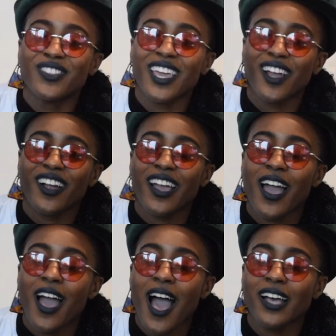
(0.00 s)
There
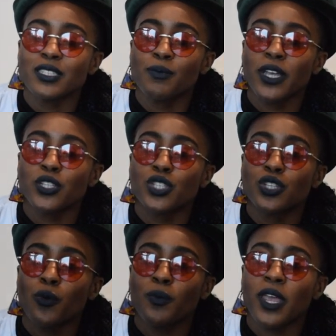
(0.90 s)
has been
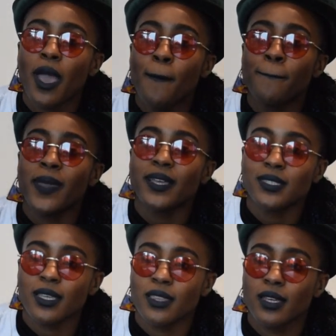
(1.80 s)
so many
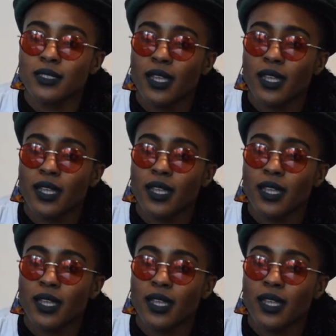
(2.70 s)
amazing things